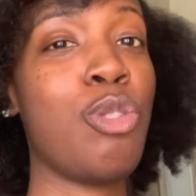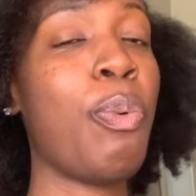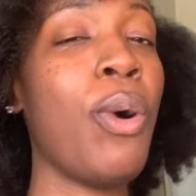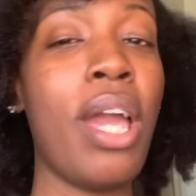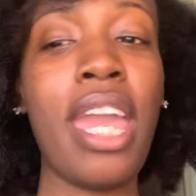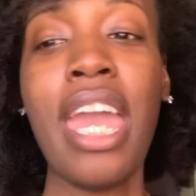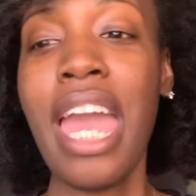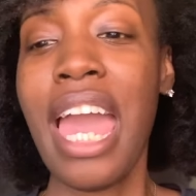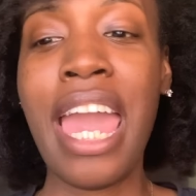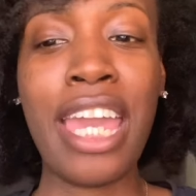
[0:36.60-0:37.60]
point?
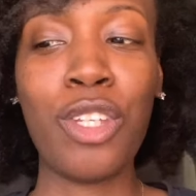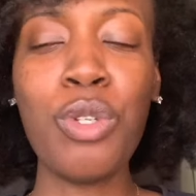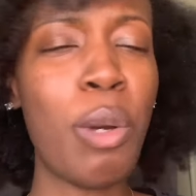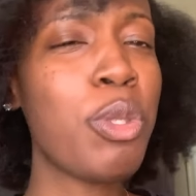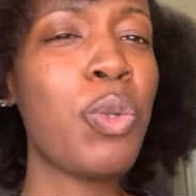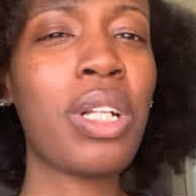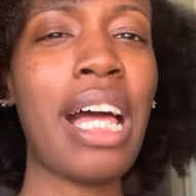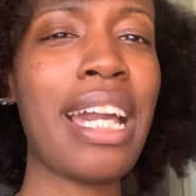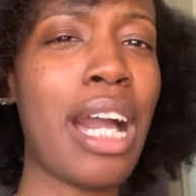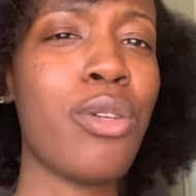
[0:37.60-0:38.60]
And you know when you
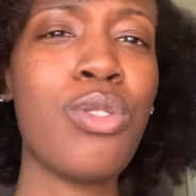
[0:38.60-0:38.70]
clock out,